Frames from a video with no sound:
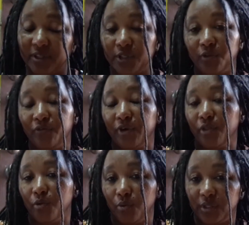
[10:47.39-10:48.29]
So for
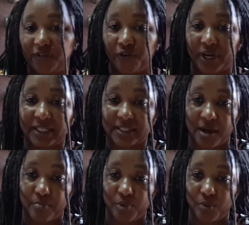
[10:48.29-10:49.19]
those, for
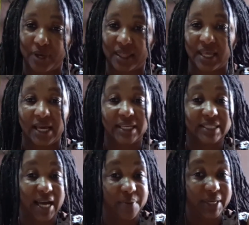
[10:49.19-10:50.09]
example, with
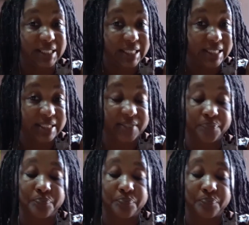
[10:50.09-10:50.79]
diabetes,